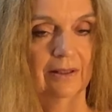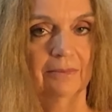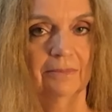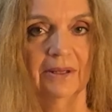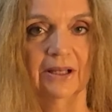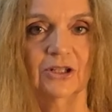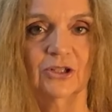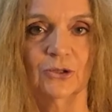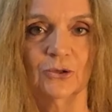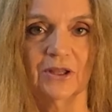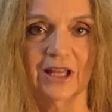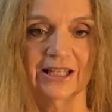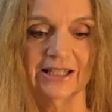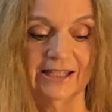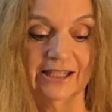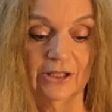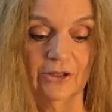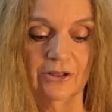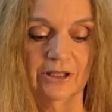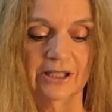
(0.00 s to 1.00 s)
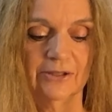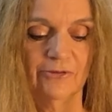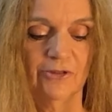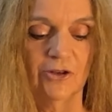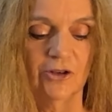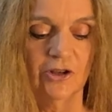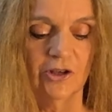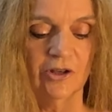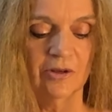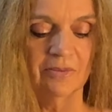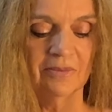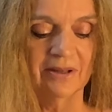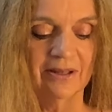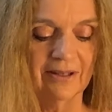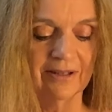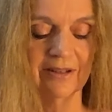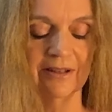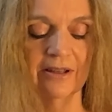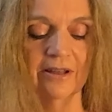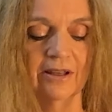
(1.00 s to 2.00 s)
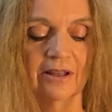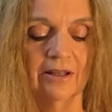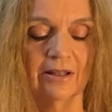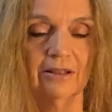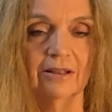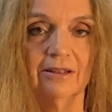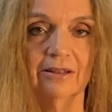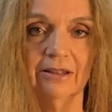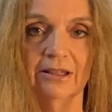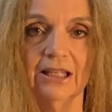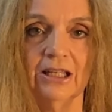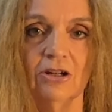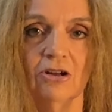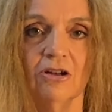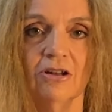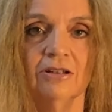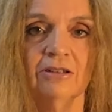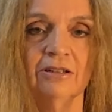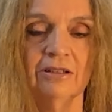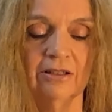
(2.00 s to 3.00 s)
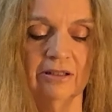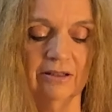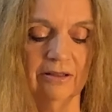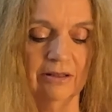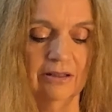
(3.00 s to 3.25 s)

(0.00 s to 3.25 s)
Make sure that seal is firm, lid on.